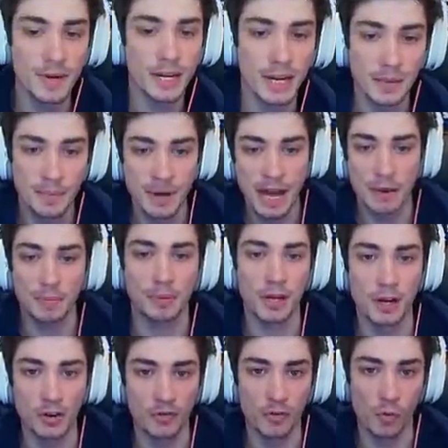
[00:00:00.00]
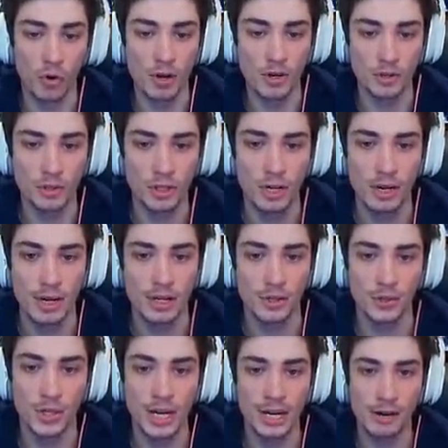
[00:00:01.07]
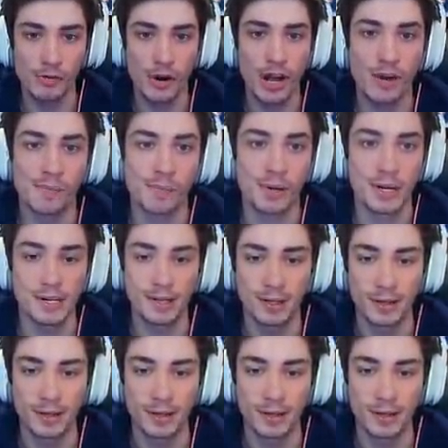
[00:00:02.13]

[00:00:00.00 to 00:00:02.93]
big impact player for us. Second round pick